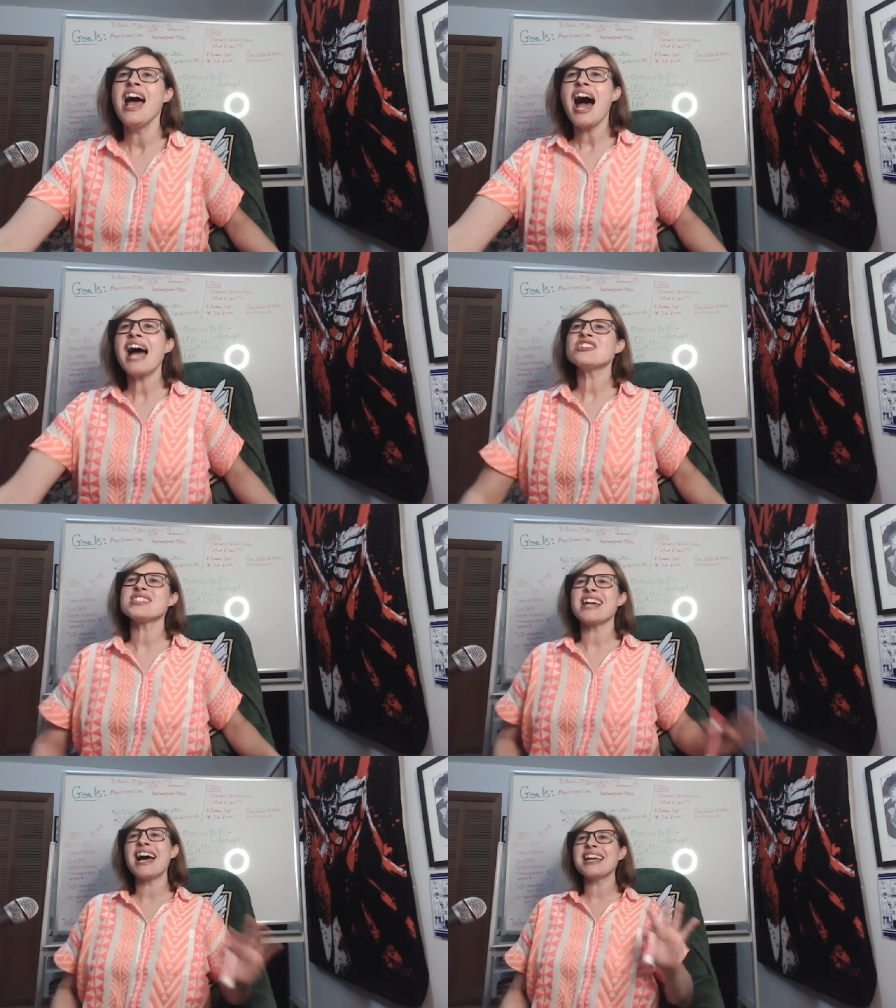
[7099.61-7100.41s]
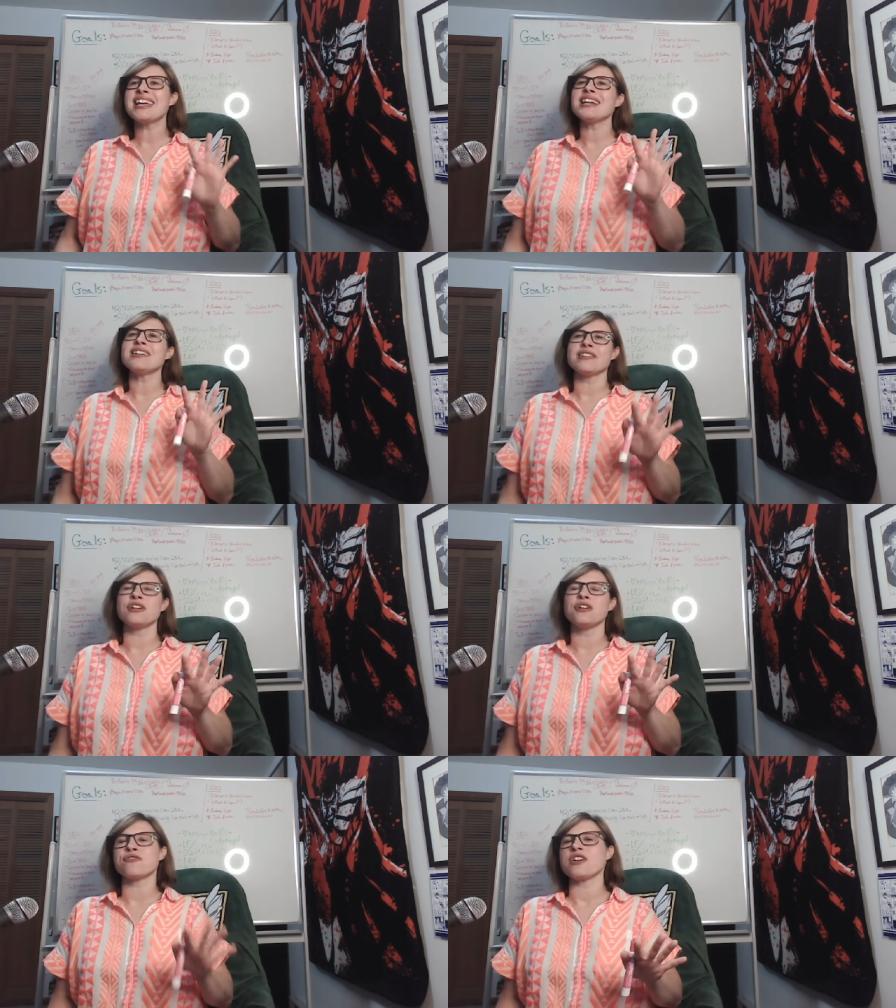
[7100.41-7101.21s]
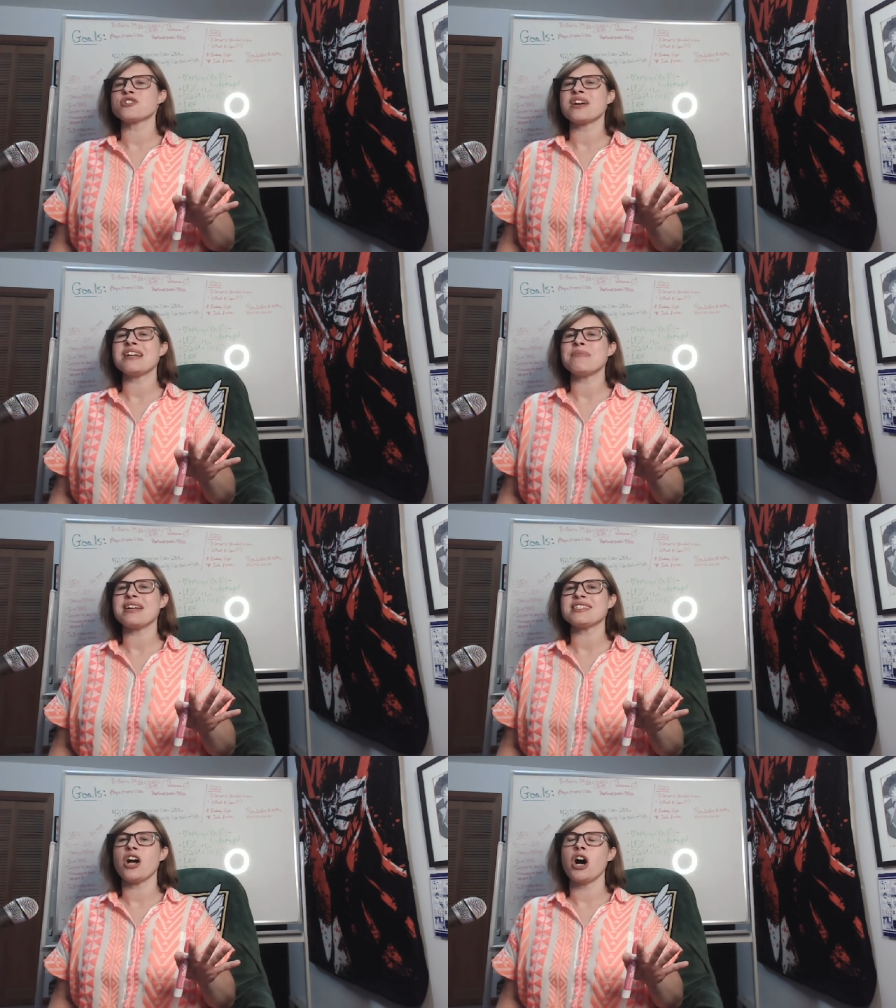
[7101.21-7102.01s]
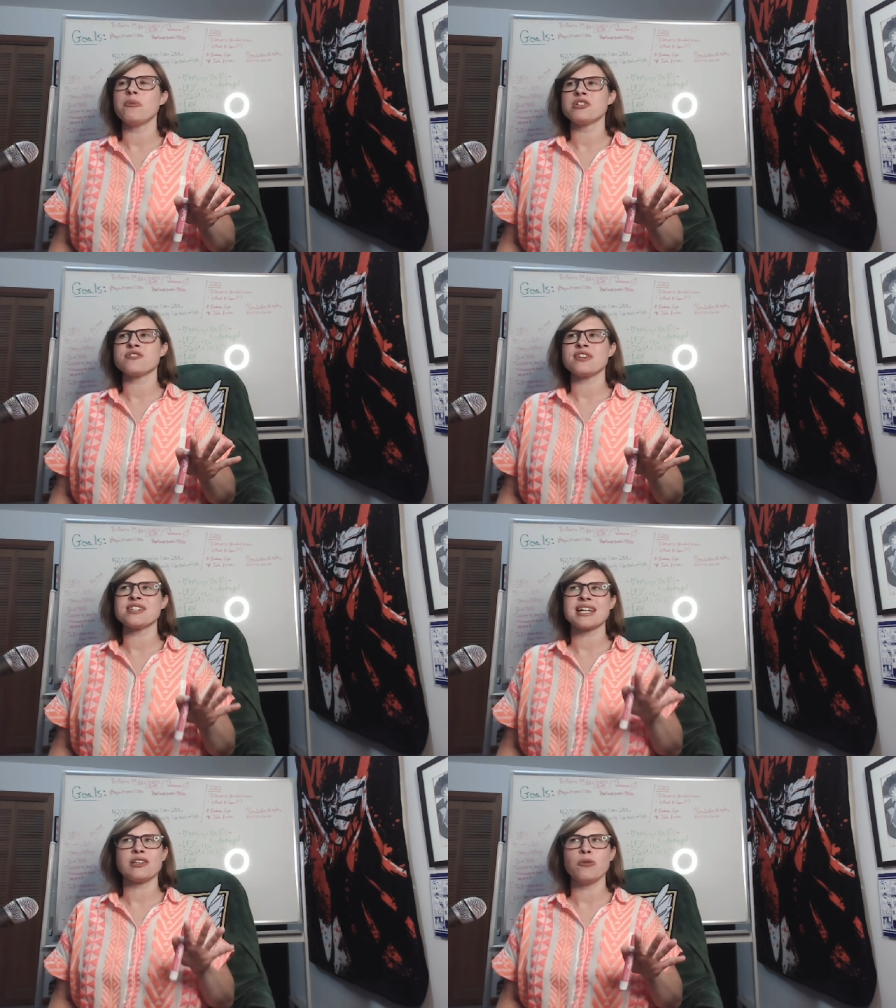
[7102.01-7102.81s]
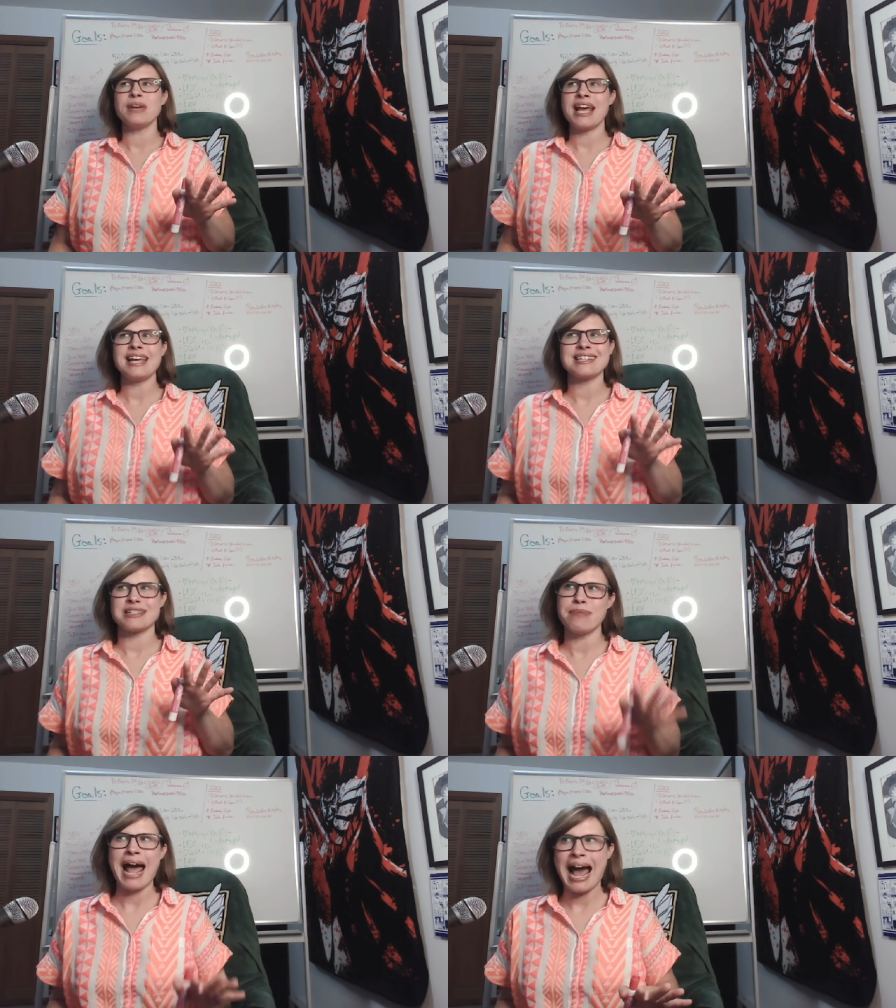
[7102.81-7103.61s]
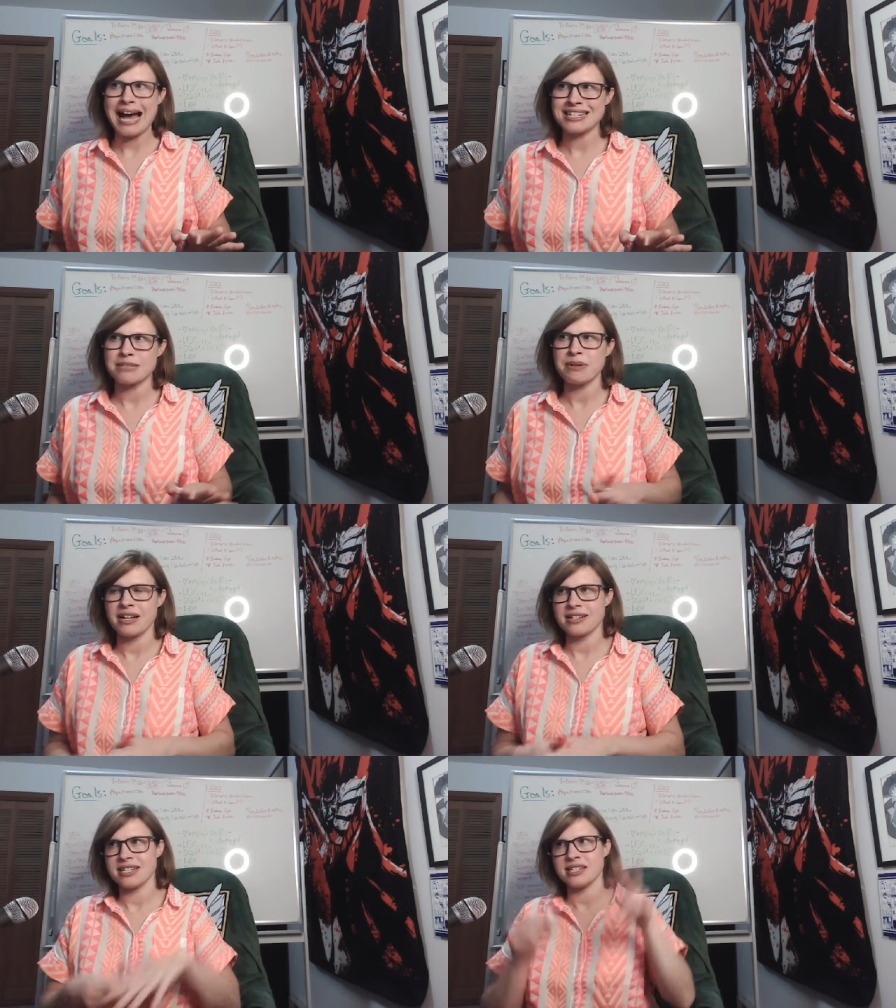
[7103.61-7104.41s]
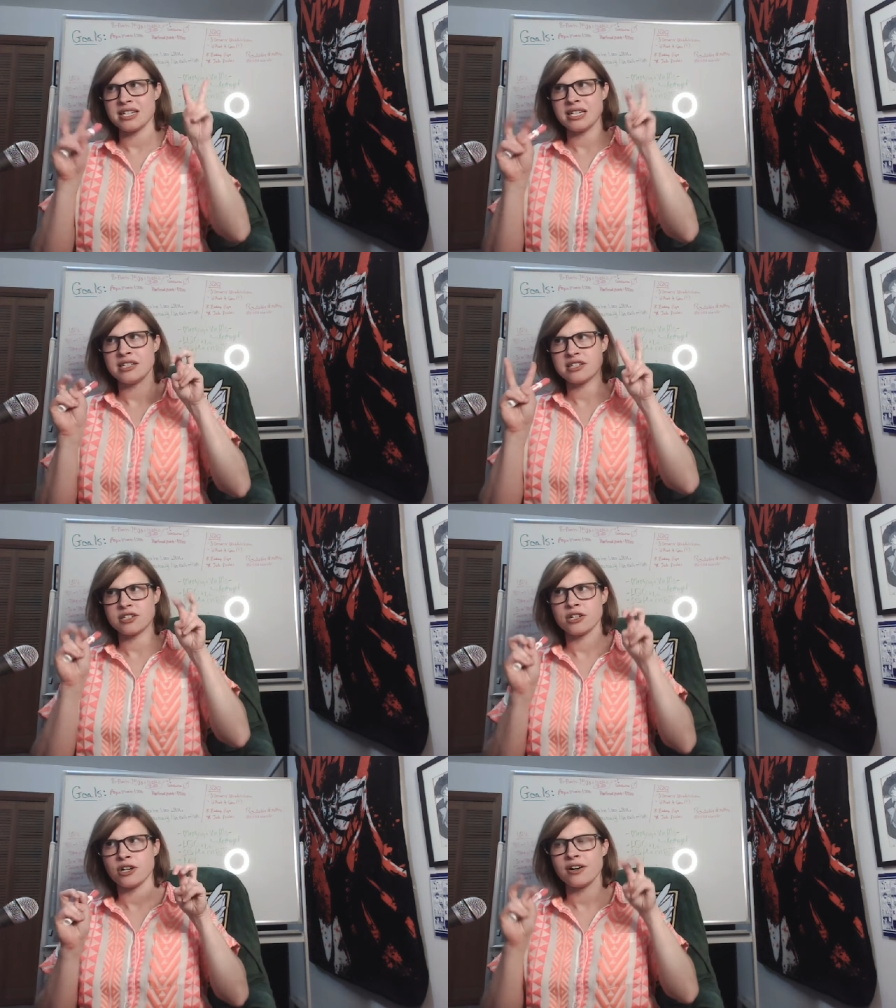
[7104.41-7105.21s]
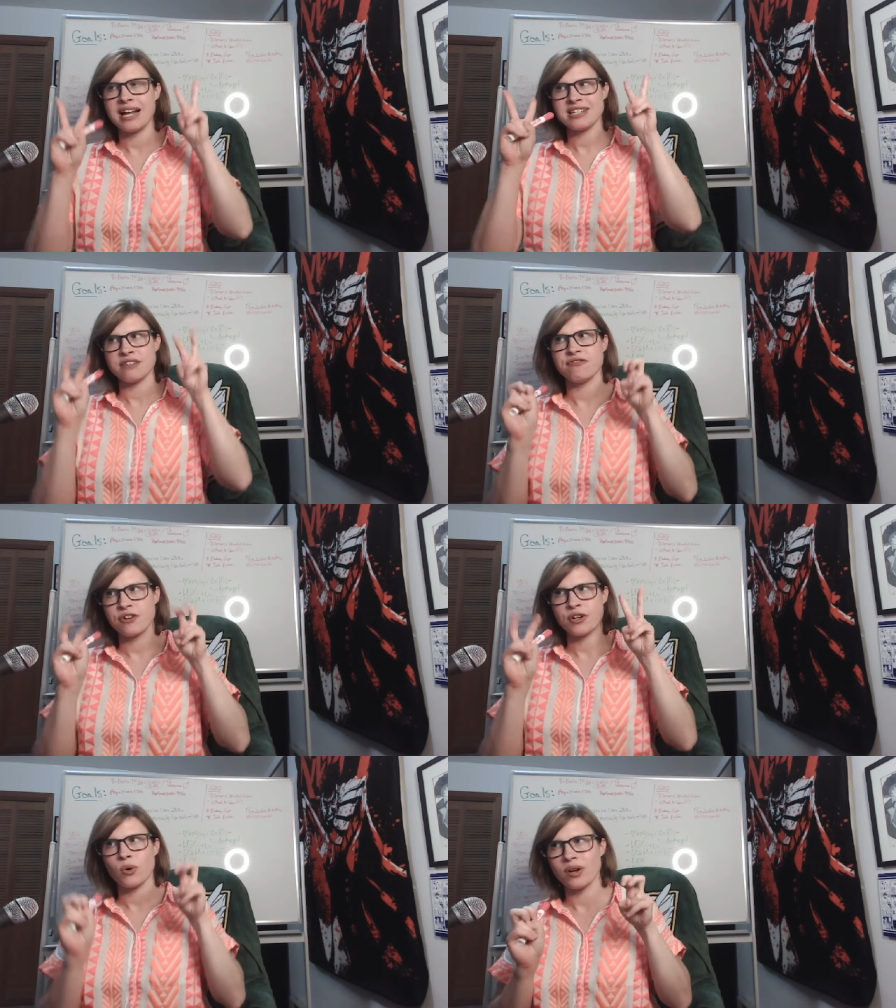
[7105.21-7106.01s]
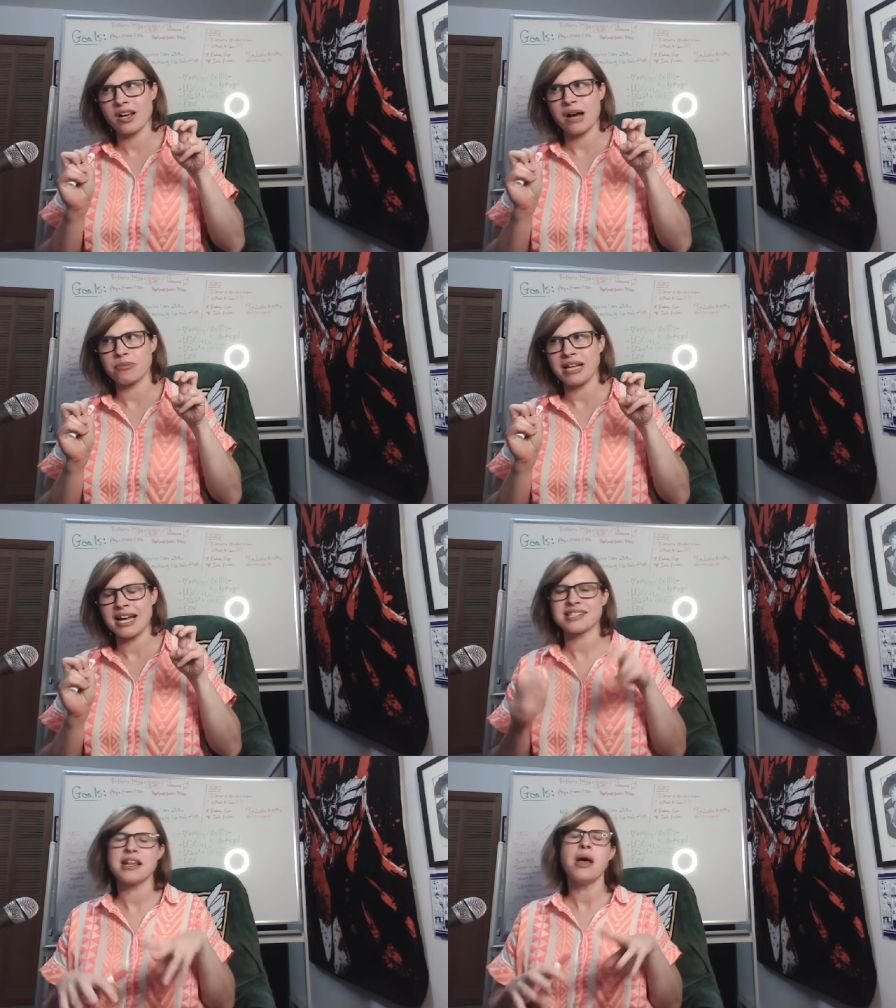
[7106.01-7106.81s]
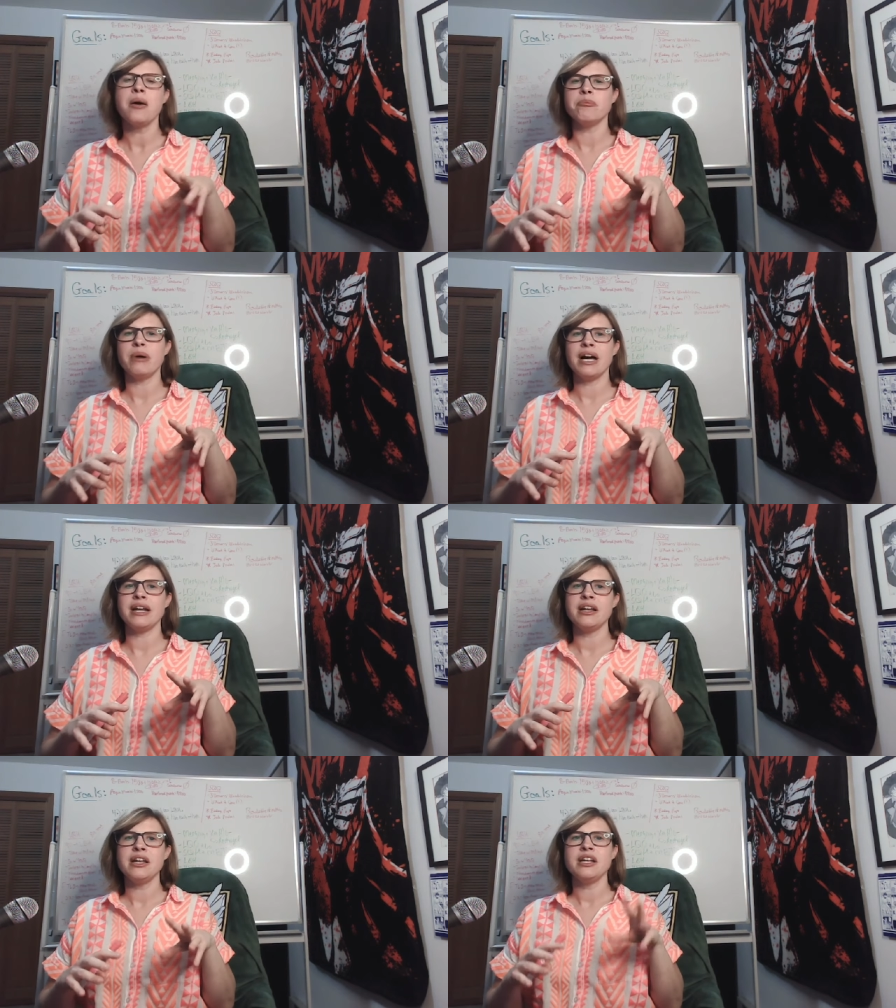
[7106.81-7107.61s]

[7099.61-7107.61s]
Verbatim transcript: I just I get a little frustrated because it almost feels like Lo Binghe gets a pass because he's insecure and has an inferiority complex, but